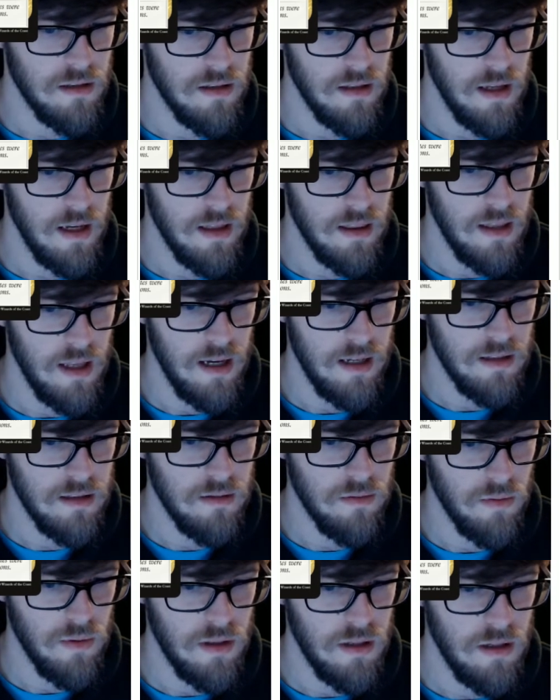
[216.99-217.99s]
Not that
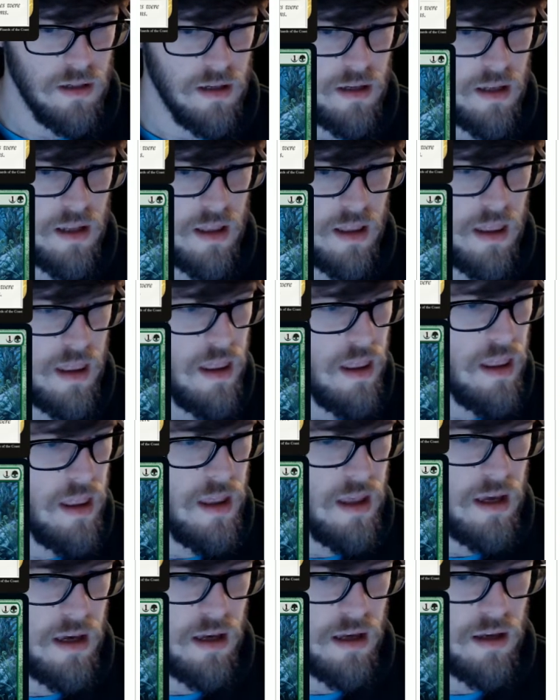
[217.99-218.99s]
one.
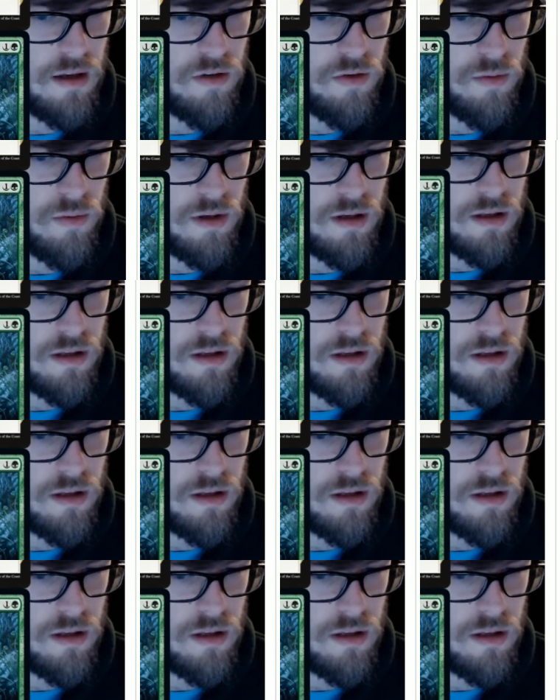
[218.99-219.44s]
These ones